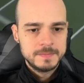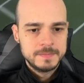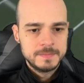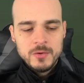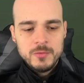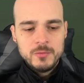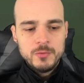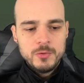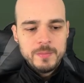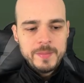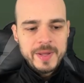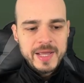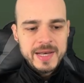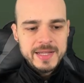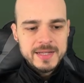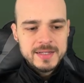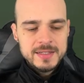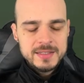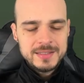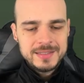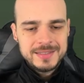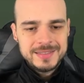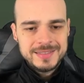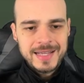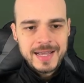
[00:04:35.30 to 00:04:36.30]
Romania's
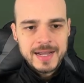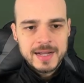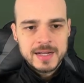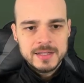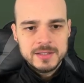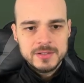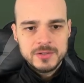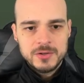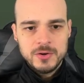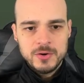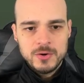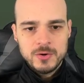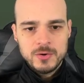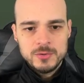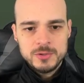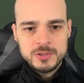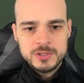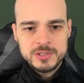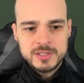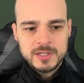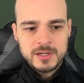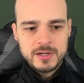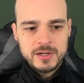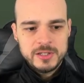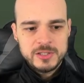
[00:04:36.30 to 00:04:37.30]
second goal
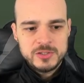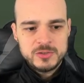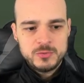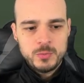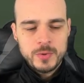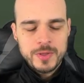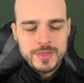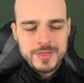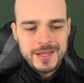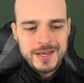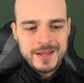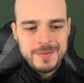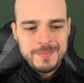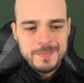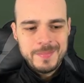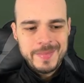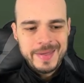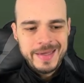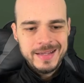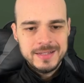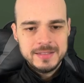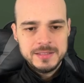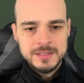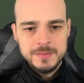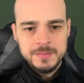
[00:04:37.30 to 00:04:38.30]
starts with an
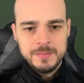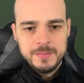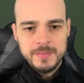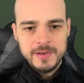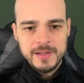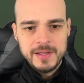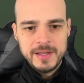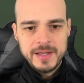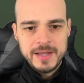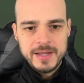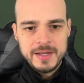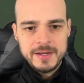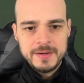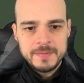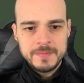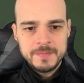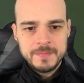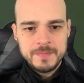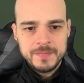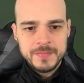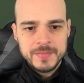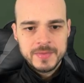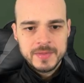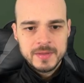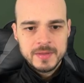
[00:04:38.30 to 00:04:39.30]
amazing play.
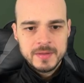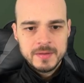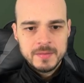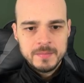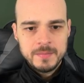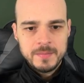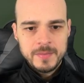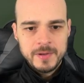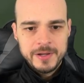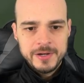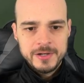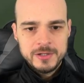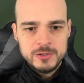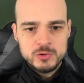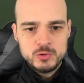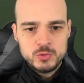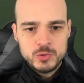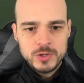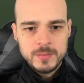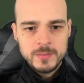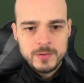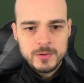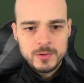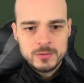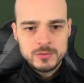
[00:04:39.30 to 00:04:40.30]
Player
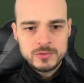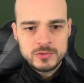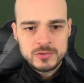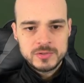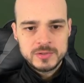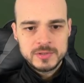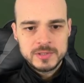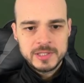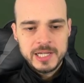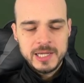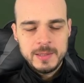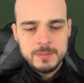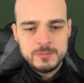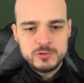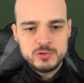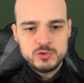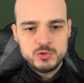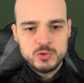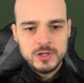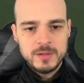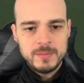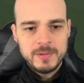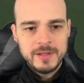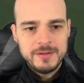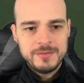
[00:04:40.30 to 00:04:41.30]
dribbles, keeps
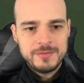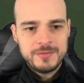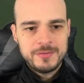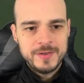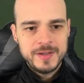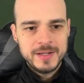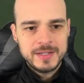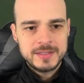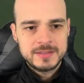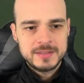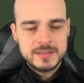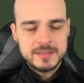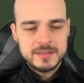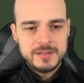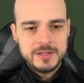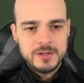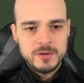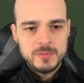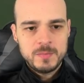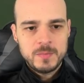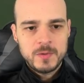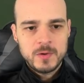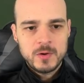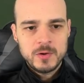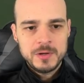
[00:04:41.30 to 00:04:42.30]
dribbling, fixes the
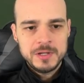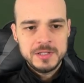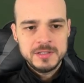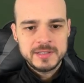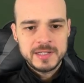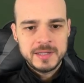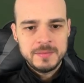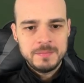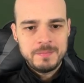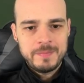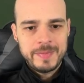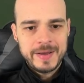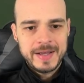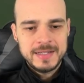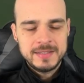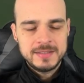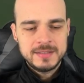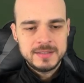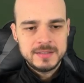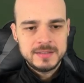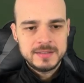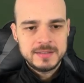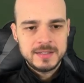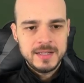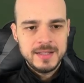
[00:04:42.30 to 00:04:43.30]
opponent and
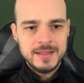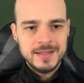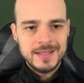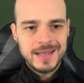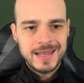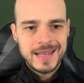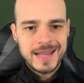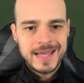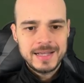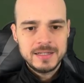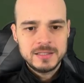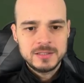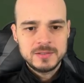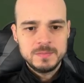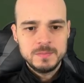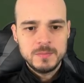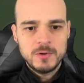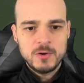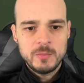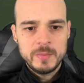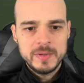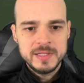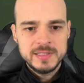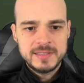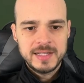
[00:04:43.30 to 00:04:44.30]
passes in the last
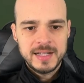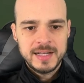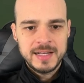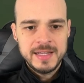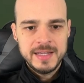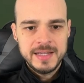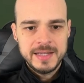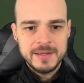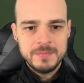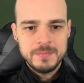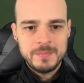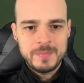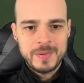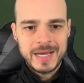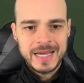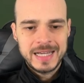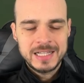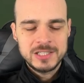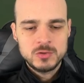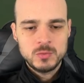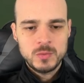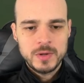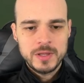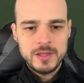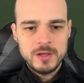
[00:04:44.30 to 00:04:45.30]
moment that he can
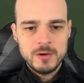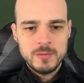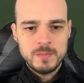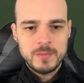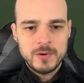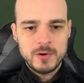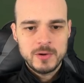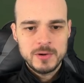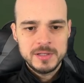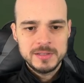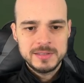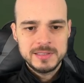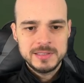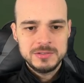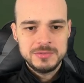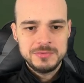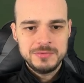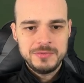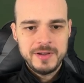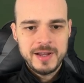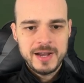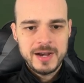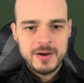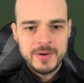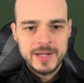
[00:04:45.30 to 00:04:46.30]
pass when the opponent is
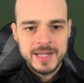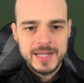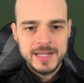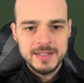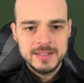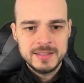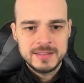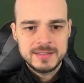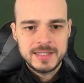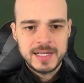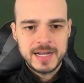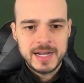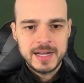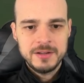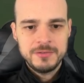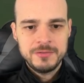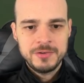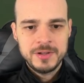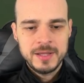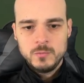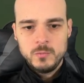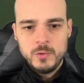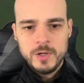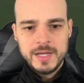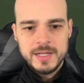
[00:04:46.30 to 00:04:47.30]
very inside of
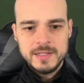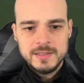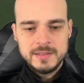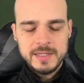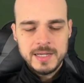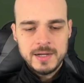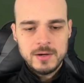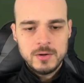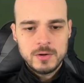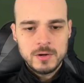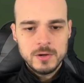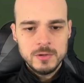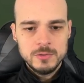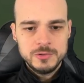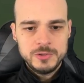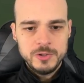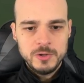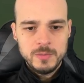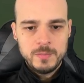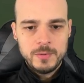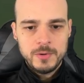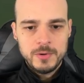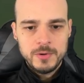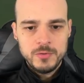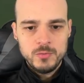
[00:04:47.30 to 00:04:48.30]
him. We can see how close the
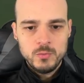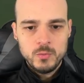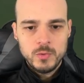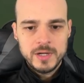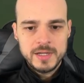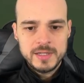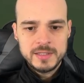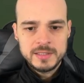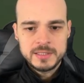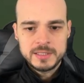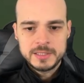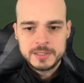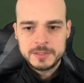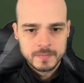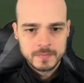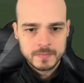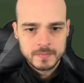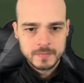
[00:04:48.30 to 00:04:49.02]
opponent was.